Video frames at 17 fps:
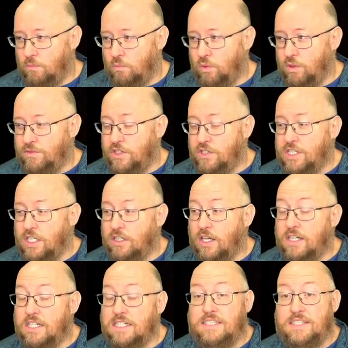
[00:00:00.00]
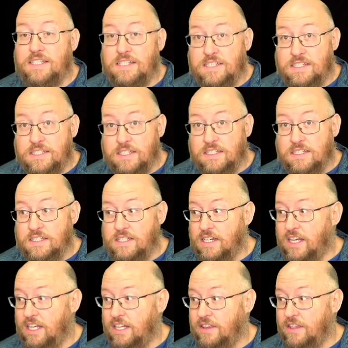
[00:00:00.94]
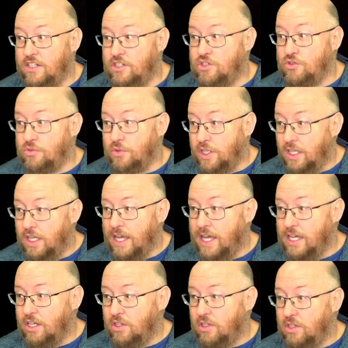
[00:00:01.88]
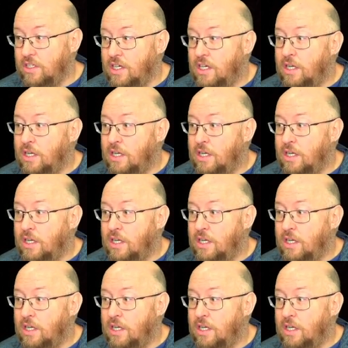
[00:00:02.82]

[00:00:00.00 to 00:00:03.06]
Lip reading: we've used a lot of distance in the drill angle.